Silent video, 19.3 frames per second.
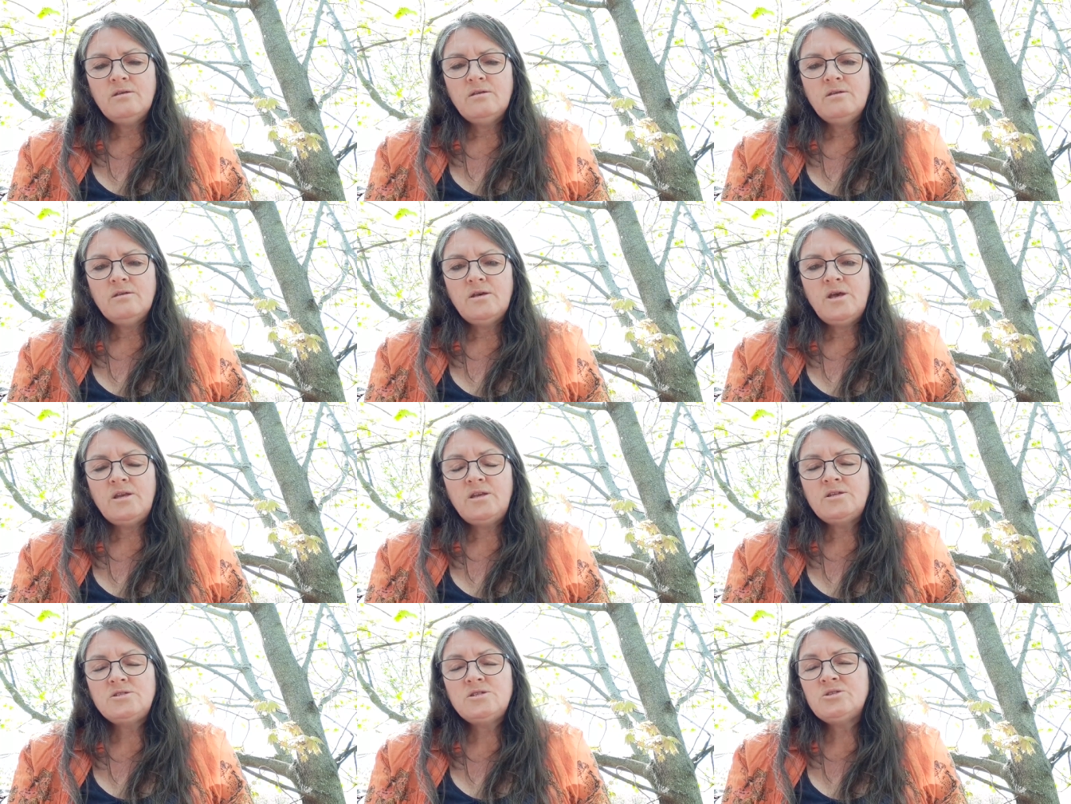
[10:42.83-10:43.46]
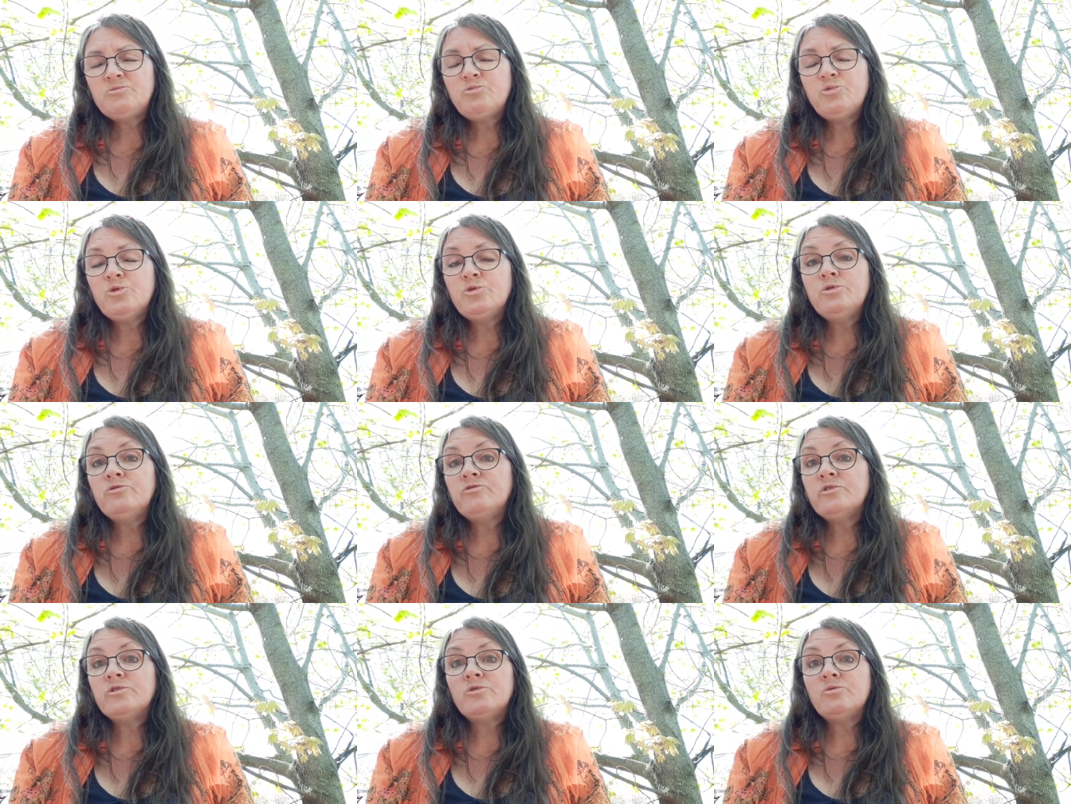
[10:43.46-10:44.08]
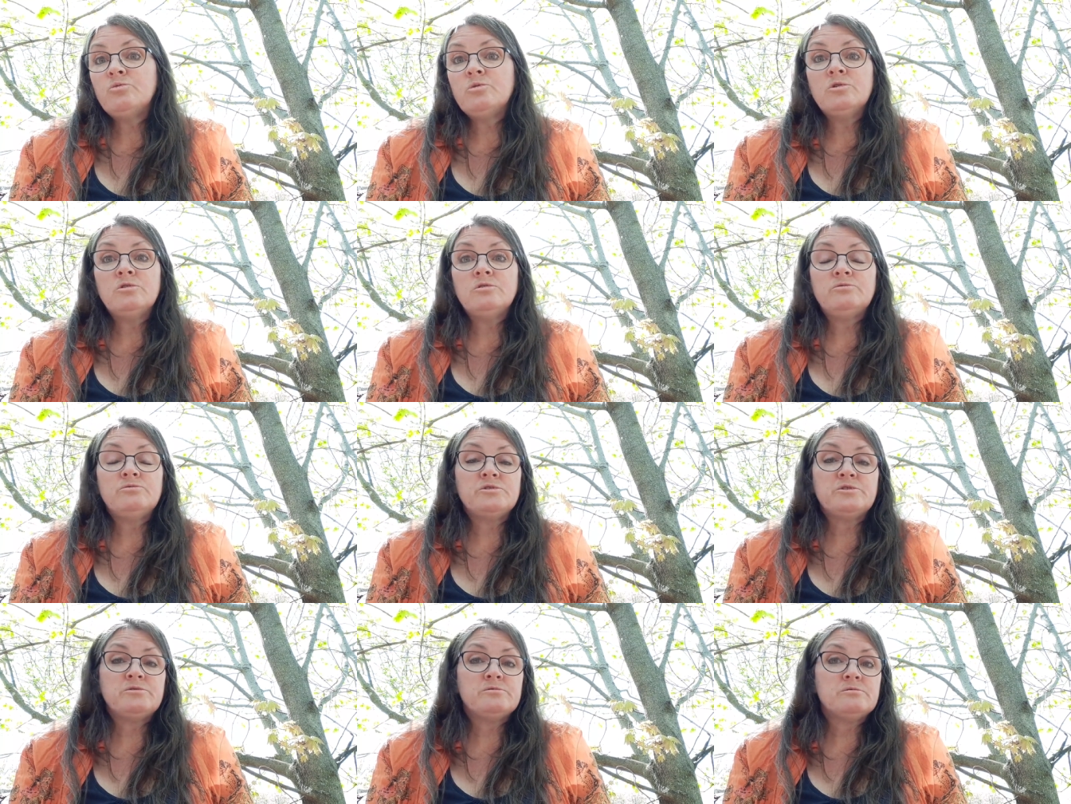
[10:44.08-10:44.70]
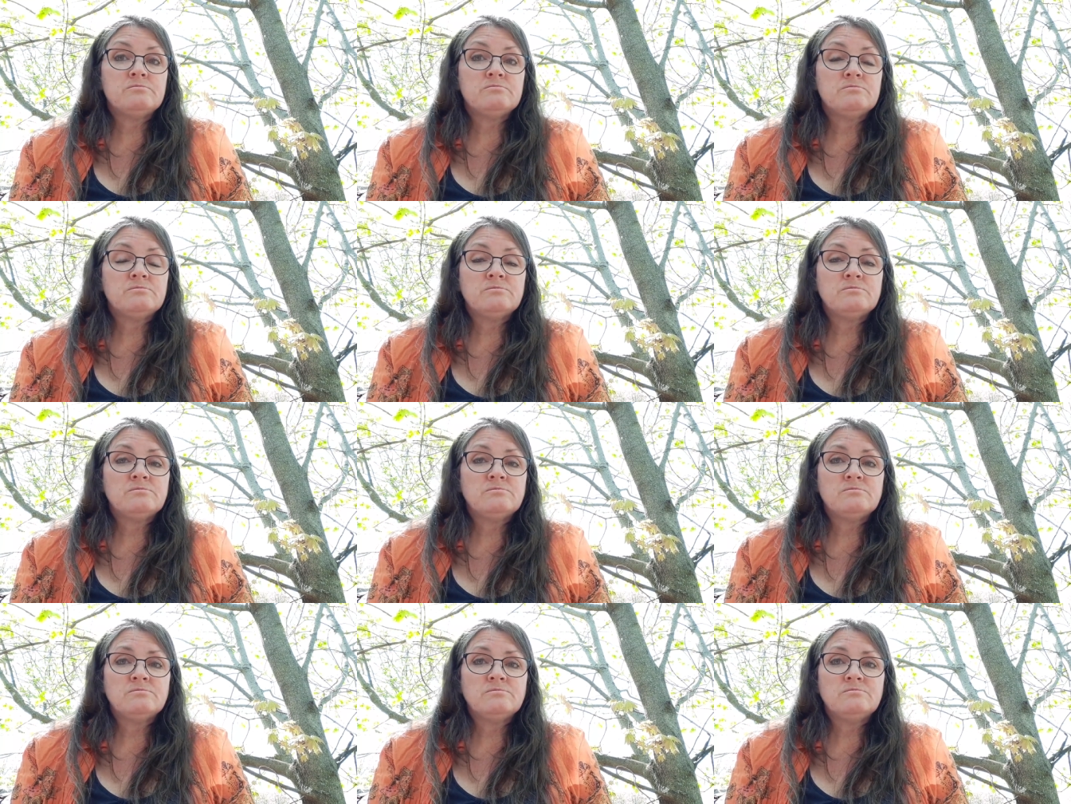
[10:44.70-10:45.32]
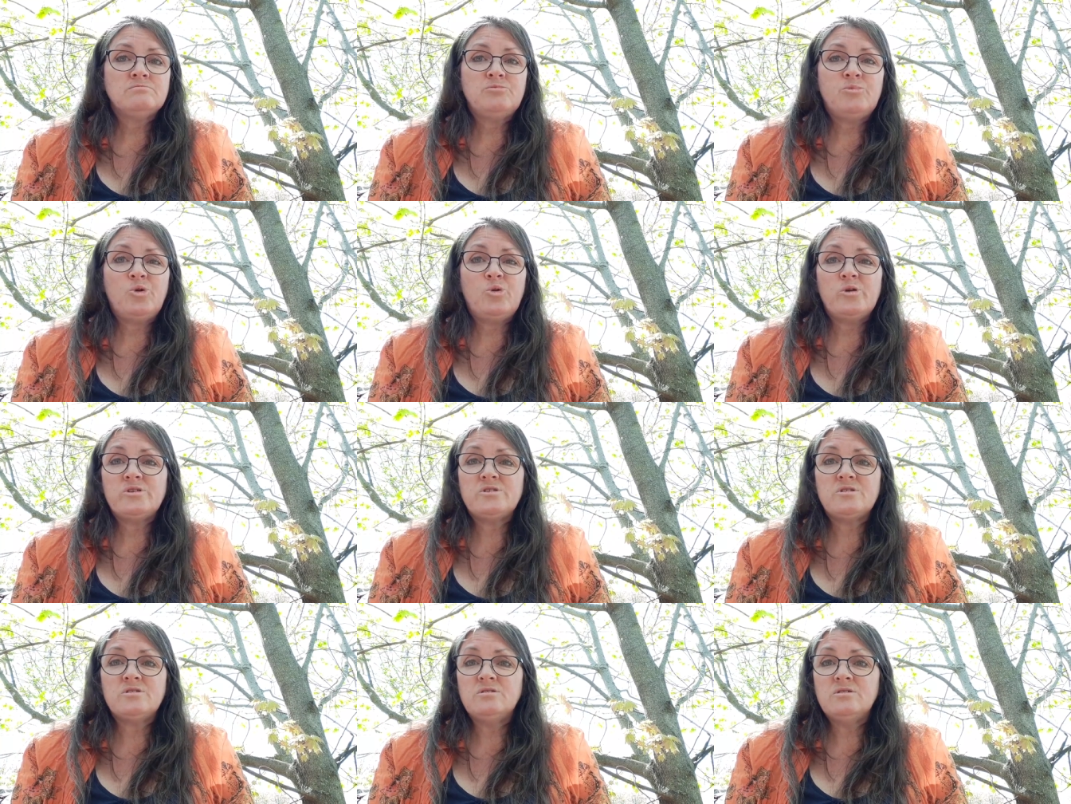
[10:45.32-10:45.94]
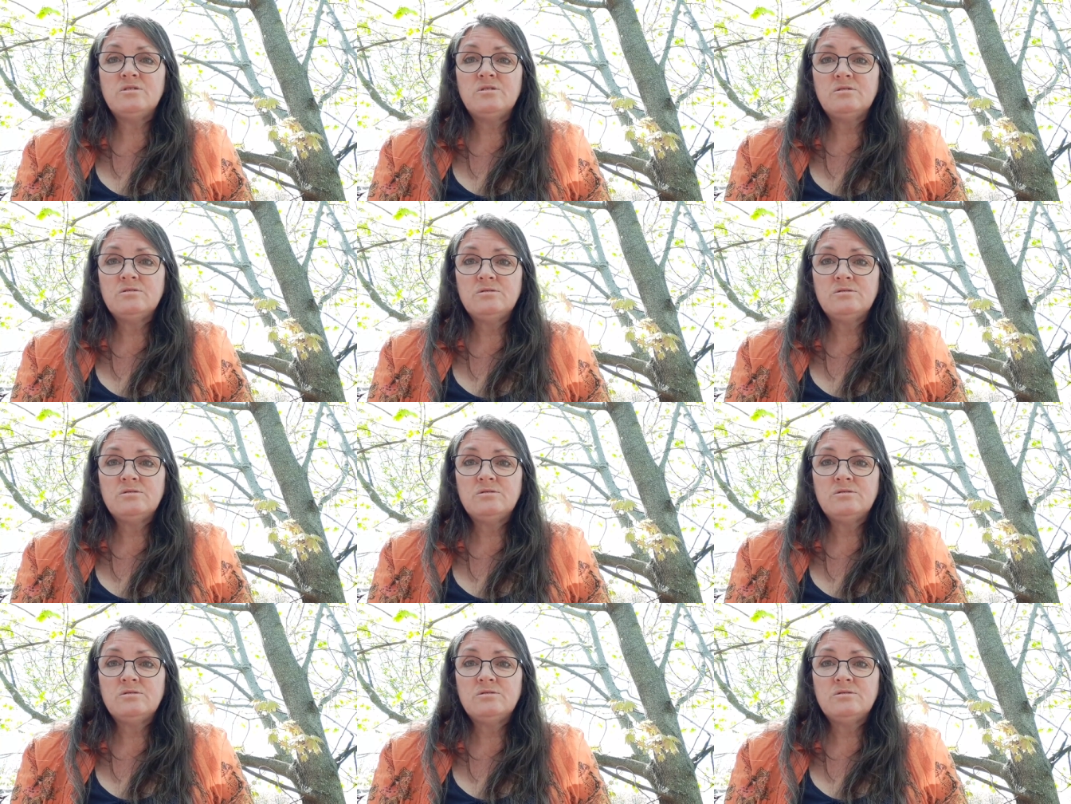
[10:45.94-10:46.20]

And it just proved that the world was poisoned.